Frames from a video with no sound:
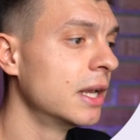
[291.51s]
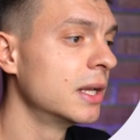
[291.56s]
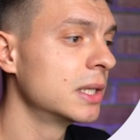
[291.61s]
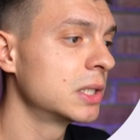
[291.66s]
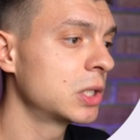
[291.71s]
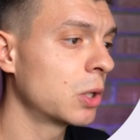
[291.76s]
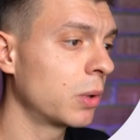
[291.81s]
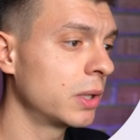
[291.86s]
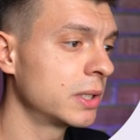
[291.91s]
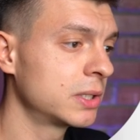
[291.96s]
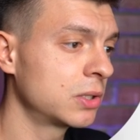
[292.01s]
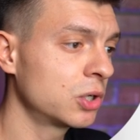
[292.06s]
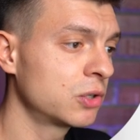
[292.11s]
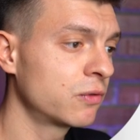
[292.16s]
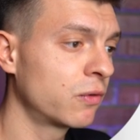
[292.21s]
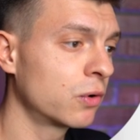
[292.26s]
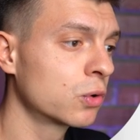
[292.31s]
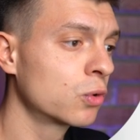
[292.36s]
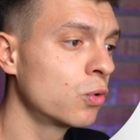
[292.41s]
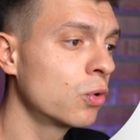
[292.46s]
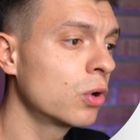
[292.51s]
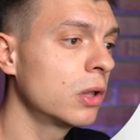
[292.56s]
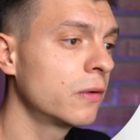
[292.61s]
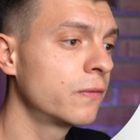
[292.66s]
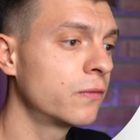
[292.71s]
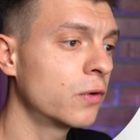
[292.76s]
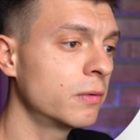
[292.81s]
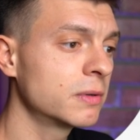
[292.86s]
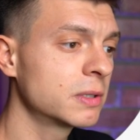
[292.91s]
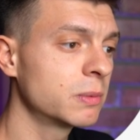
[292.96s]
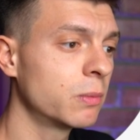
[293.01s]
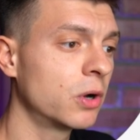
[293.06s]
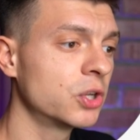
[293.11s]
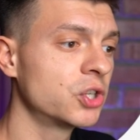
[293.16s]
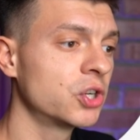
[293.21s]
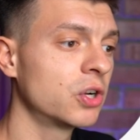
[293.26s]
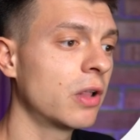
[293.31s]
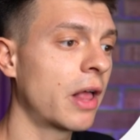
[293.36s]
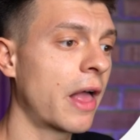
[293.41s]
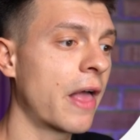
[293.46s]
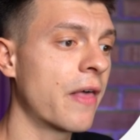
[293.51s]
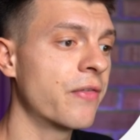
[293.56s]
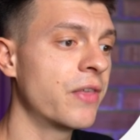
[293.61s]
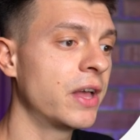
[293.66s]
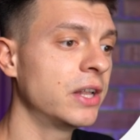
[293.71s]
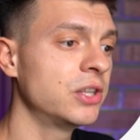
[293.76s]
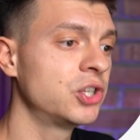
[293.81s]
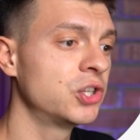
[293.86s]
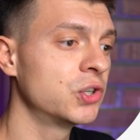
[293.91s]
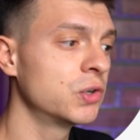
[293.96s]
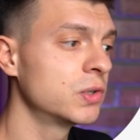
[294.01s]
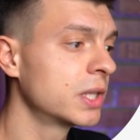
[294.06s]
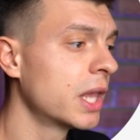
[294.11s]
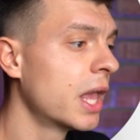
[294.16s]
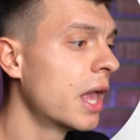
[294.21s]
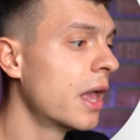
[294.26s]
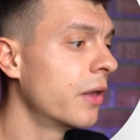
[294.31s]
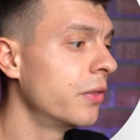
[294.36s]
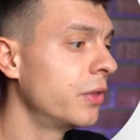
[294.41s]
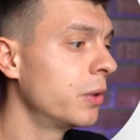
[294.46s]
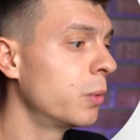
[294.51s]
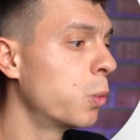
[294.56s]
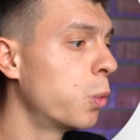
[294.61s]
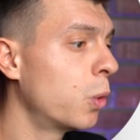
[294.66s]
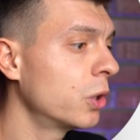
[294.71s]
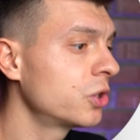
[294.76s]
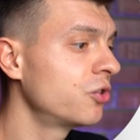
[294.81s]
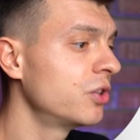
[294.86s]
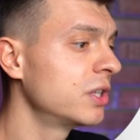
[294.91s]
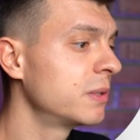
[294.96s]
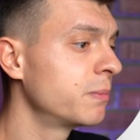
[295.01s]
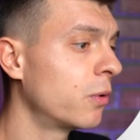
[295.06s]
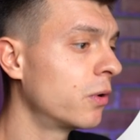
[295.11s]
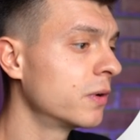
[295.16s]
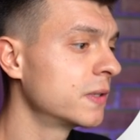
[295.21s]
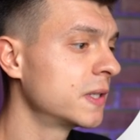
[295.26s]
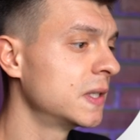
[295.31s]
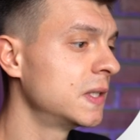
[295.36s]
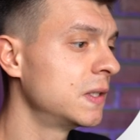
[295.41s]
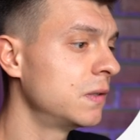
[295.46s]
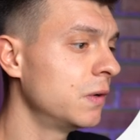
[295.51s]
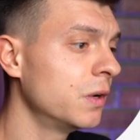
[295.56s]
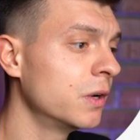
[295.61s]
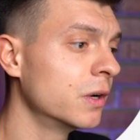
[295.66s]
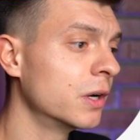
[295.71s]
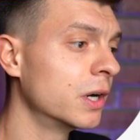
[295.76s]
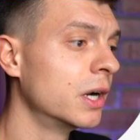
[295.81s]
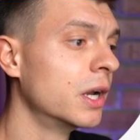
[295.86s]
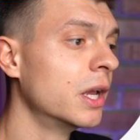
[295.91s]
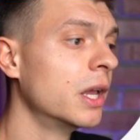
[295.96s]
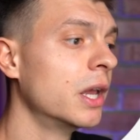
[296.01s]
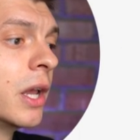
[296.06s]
so I'll search for Google Forms module and then choose the Watch Responses trigger.